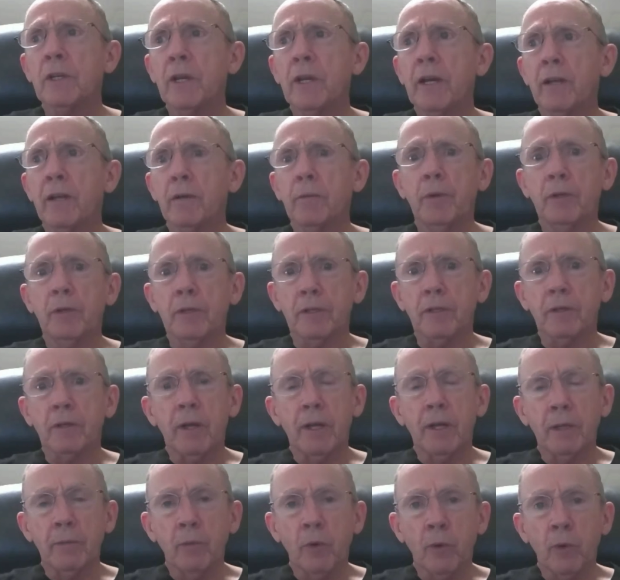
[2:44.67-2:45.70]
how to put the
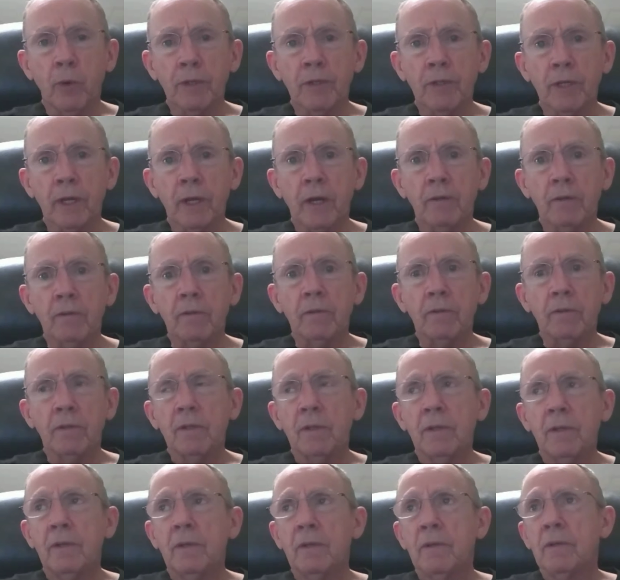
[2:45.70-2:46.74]
claymores out,
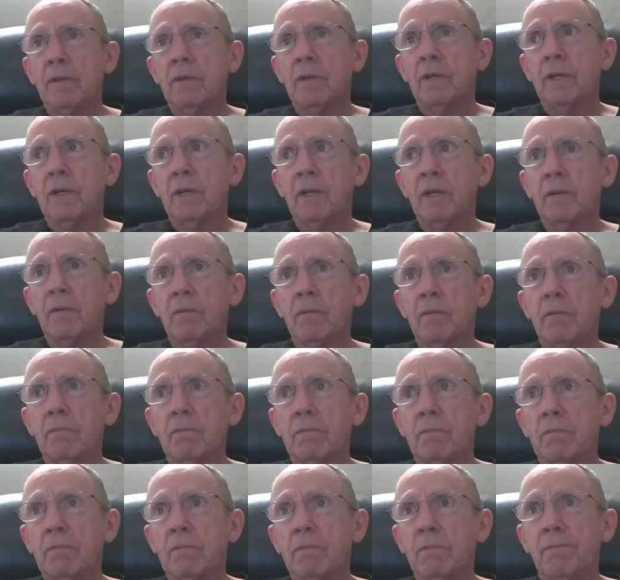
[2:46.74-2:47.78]

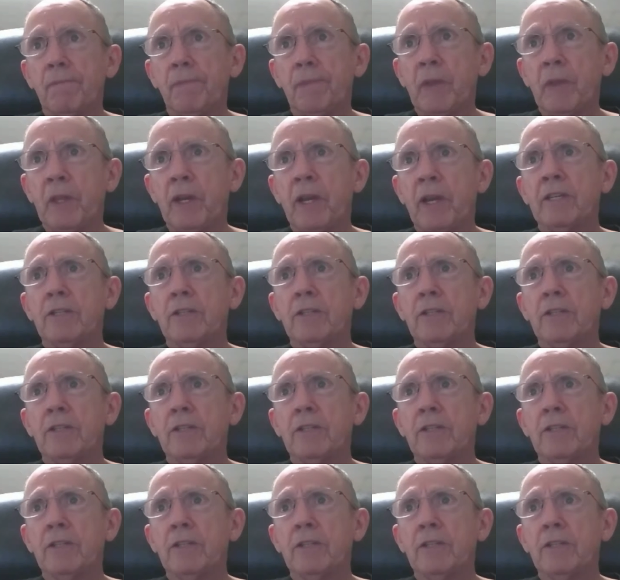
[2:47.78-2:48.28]
and I